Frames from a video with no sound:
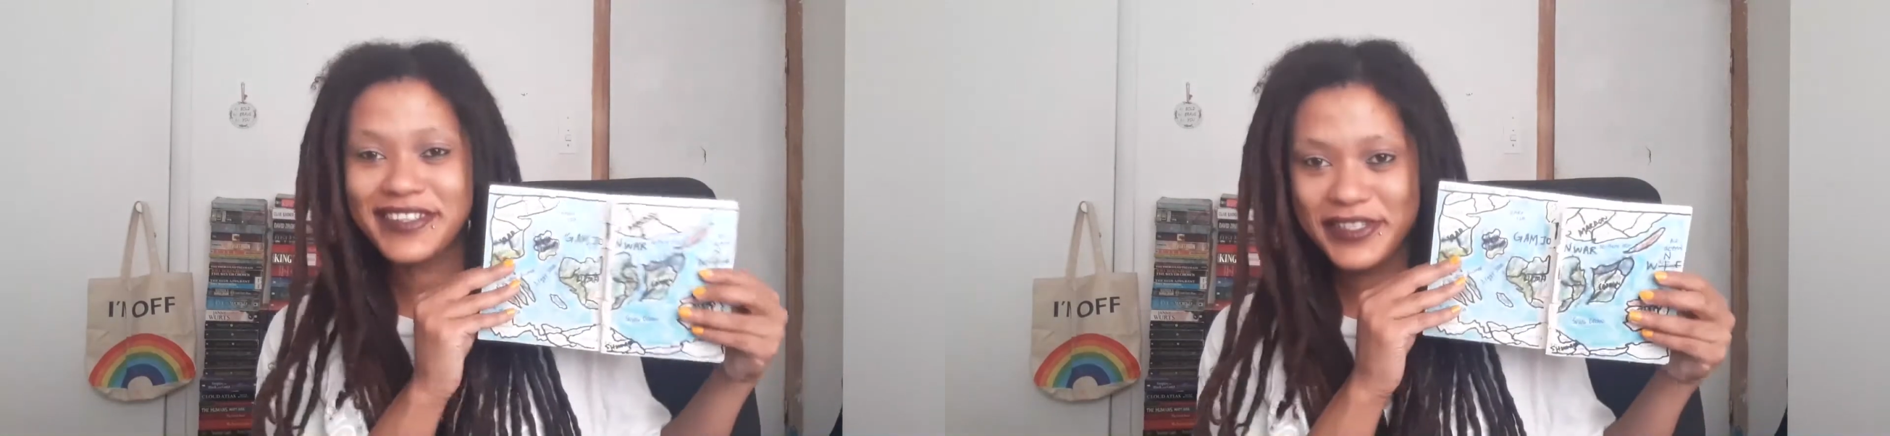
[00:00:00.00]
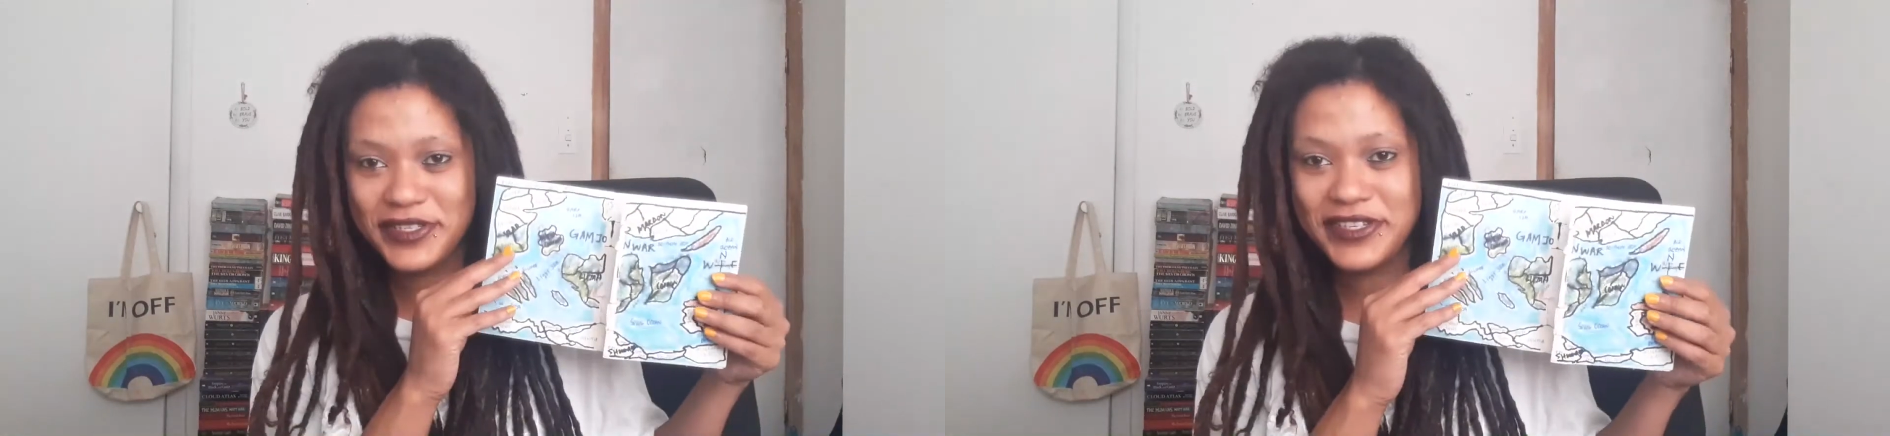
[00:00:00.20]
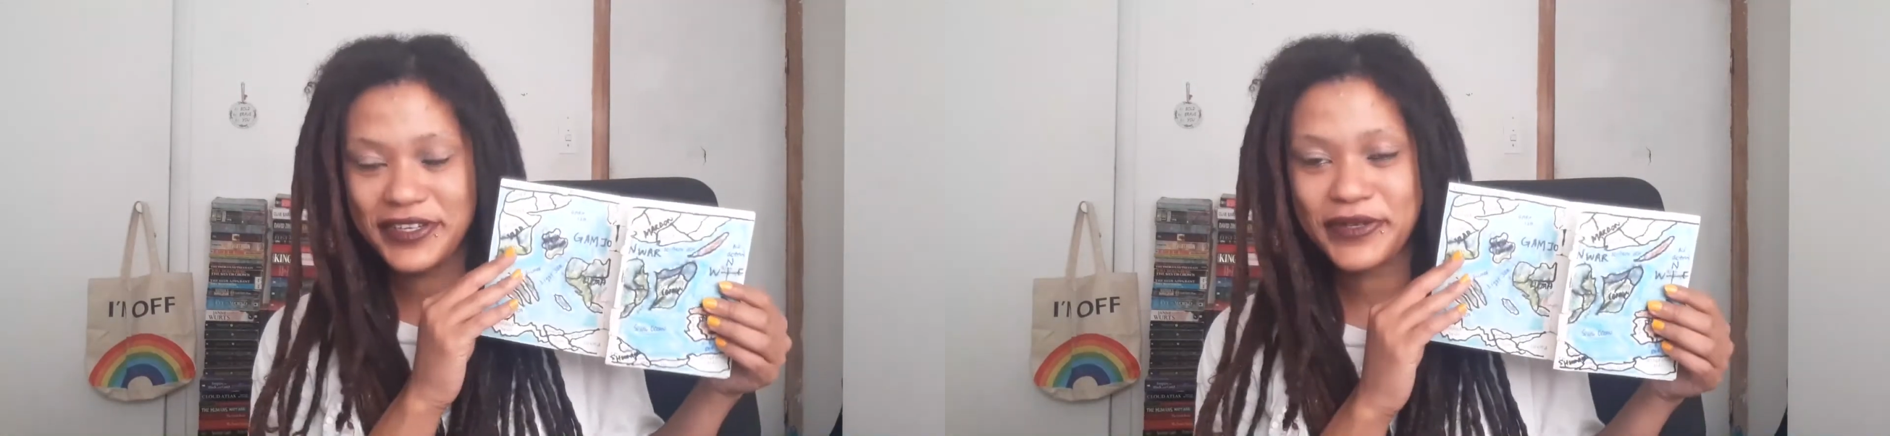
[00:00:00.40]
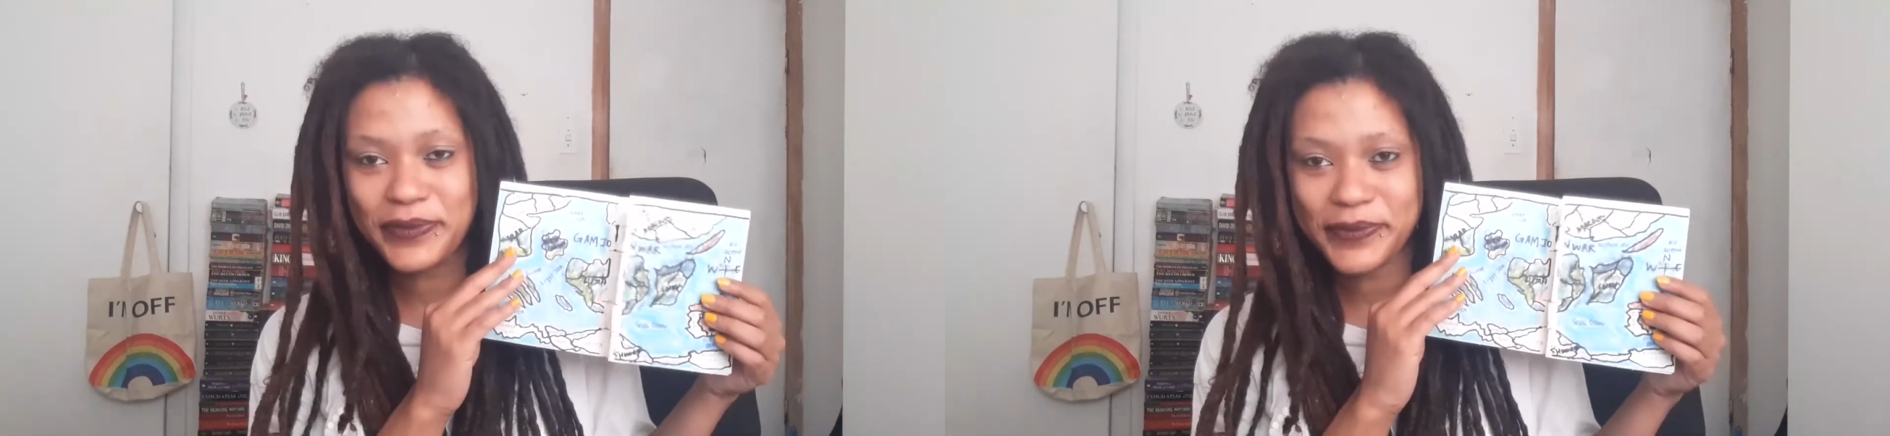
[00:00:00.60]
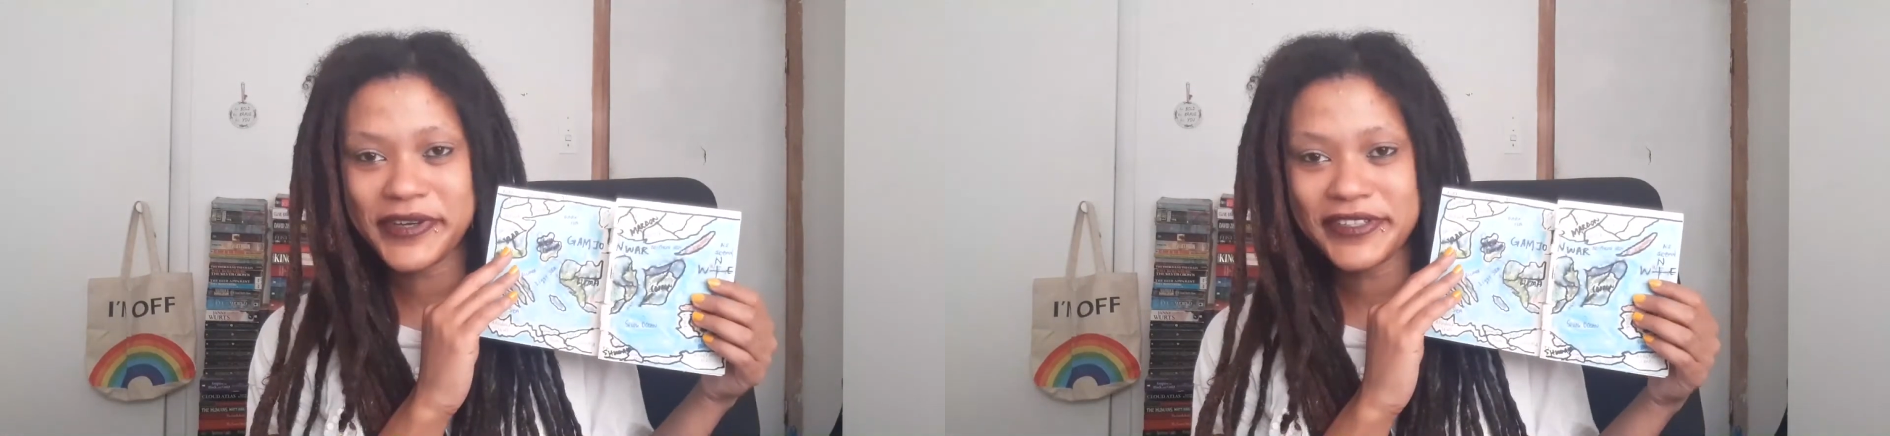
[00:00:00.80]
this
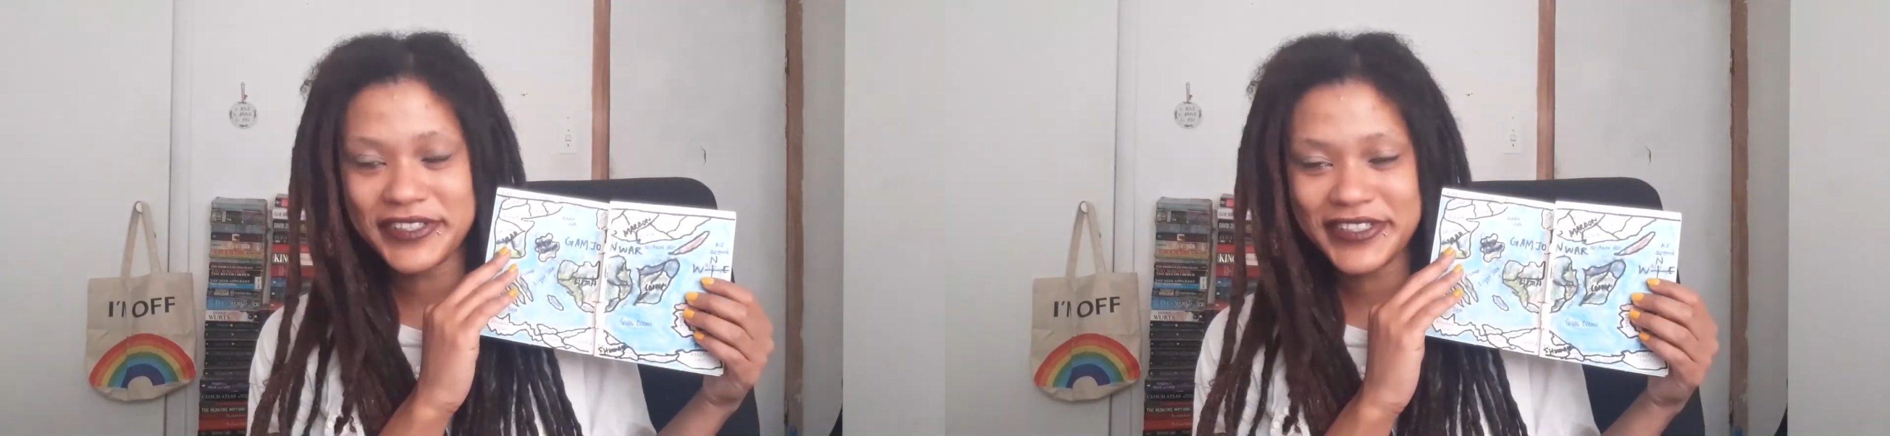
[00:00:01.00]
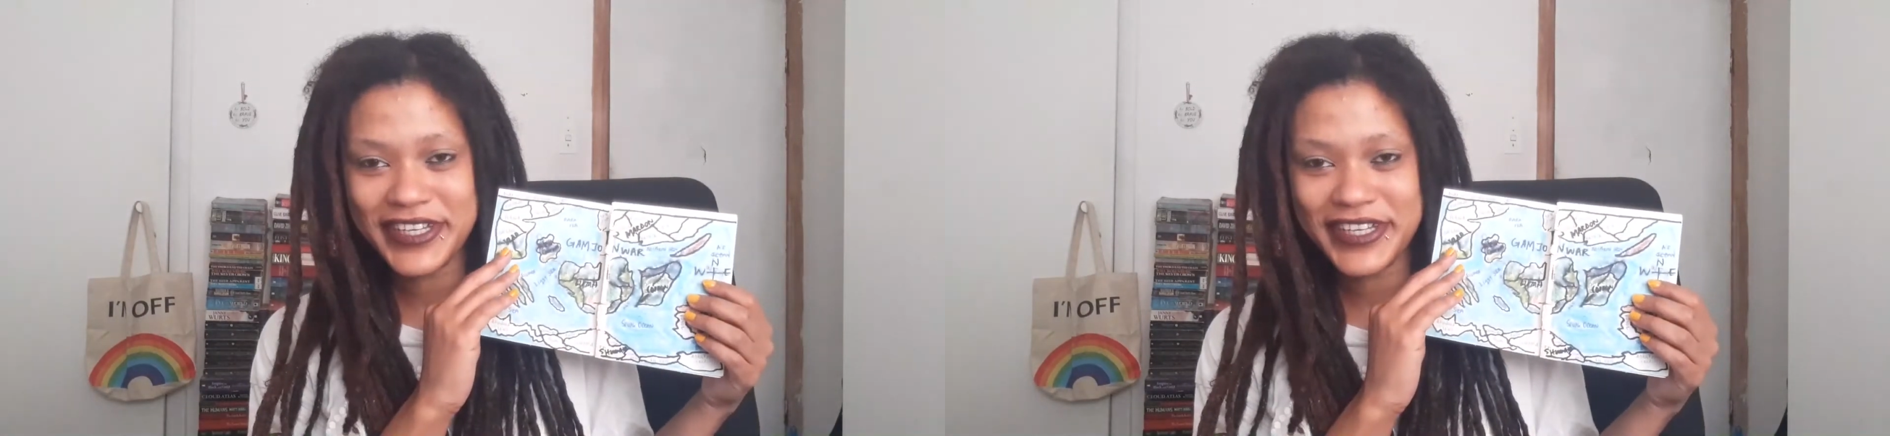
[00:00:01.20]
here world,